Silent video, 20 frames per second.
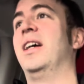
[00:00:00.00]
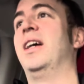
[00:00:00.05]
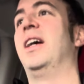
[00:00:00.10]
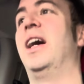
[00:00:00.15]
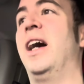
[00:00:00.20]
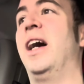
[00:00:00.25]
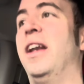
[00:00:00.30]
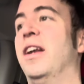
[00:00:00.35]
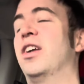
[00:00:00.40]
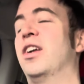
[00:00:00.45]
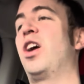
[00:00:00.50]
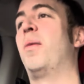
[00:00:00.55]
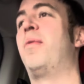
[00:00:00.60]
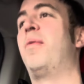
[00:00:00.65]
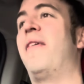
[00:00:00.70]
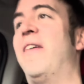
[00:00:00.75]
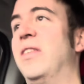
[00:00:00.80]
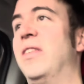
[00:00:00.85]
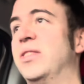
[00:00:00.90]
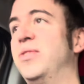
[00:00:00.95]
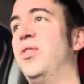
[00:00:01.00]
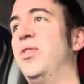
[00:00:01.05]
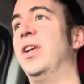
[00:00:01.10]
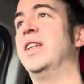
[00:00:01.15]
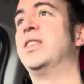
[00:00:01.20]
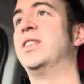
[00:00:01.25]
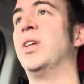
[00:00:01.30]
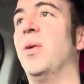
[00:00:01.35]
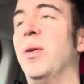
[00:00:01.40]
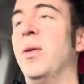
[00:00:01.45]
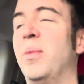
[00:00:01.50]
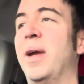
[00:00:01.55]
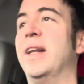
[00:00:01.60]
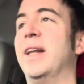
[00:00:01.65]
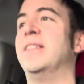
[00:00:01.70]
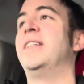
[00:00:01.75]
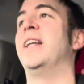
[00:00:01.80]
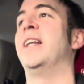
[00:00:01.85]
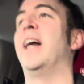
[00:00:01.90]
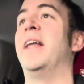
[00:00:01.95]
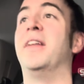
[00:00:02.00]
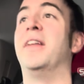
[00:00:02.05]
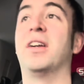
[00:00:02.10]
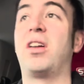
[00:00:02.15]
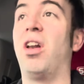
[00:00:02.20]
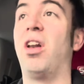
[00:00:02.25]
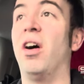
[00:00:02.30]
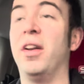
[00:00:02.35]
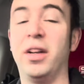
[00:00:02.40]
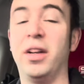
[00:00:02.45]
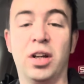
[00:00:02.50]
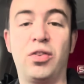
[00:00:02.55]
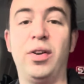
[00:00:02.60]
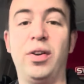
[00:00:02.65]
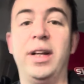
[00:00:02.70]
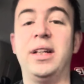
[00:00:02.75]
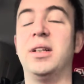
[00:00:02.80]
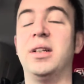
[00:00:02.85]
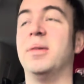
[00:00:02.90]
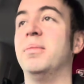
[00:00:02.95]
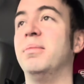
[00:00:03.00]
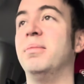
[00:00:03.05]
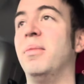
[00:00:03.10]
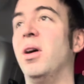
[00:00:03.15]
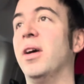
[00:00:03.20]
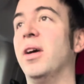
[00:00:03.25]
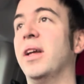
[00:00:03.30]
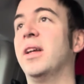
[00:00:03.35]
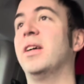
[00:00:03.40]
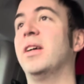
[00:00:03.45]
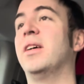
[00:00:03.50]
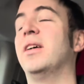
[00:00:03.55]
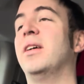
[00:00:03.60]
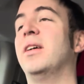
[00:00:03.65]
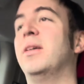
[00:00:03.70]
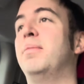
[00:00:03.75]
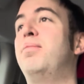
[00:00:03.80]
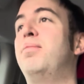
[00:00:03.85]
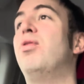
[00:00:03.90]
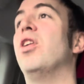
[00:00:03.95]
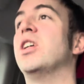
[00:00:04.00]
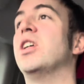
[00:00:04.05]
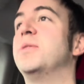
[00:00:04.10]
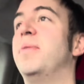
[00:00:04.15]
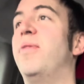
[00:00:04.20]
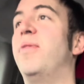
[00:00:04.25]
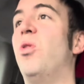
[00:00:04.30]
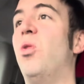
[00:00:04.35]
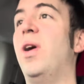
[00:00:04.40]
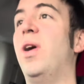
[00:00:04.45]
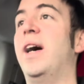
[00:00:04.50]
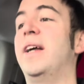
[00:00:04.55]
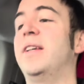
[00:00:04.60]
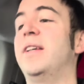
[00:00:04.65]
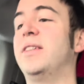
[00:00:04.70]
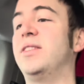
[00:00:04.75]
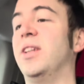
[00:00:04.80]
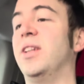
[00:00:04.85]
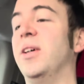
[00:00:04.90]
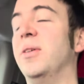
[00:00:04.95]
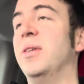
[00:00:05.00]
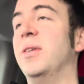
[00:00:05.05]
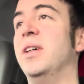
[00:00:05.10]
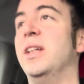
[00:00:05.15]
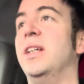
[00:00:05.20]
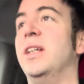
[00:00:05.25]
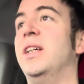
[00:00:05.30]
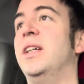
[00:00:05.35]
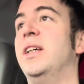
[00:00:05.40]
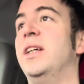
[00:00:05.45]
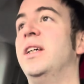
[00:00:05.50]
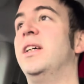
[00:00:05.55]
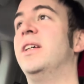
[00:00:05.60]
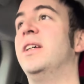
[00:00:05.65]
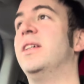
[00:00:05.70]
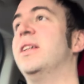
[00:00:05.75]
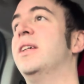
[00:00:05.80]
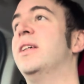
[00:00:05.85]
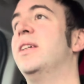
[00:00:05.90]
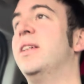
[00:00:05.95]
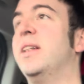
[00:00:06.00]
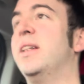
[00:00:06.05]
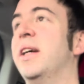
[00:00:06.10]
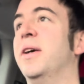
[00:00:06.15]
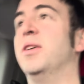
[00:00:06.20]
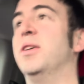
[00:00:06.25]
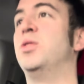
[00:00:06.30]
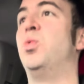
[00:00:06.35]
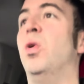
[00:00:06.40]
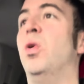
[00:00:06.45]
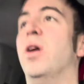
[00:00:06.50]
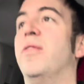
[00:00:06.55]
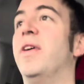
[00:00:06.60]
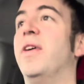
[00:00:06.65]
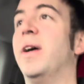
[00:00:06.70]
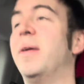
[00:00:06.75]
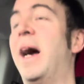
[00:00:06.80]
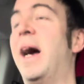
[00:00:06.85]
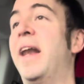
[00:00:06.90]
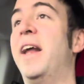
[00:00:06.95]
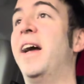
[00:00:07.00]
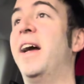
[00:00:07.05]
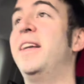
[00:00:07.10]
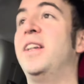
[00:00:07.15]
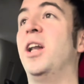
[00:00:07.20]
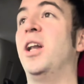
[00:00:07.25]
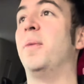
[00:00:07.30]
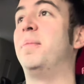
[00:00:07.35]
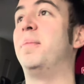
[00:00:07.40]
and a couple of hours free, so I went and did it, and the client agreed my price beforehand, so it was worth it. And I ended up